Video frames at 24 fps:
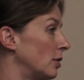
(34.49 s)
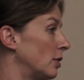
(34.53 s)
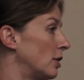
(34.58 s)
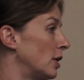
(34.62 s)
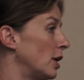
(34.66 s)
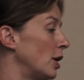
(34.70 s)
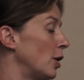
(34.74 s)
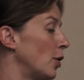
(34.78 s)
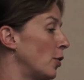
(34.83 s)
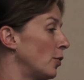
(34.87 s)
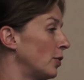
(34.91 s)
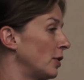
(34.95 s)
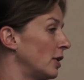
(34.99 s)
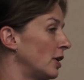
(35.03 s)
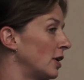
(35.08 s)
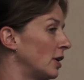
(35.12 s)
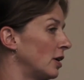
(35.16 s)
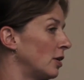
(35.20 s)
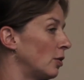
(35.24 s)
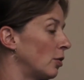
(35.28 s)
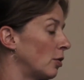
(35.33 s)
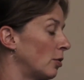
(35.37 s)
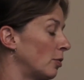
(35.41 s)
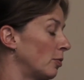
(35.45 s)
the
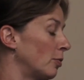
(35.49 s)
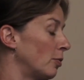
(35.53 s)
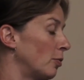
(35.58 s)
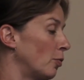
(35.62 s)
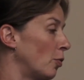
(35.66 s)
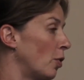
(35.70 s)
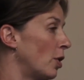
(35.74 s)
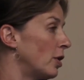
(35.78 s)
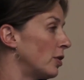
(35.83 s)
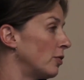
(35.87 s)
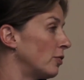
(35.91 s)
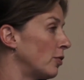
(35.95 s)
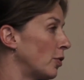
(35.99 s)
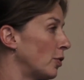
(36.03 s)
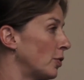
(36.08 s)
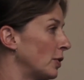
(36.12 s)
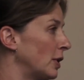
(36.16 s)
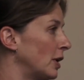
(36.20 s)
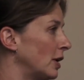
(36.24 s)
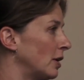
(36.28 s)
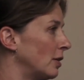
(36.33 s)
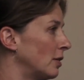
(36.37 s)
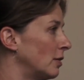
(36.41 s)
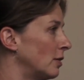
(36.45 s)
only, or one of
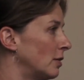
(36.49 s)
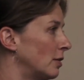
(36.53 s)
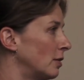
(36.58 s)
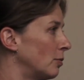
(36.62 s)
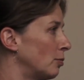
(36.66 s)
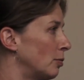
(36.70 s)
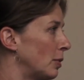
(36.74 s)
only,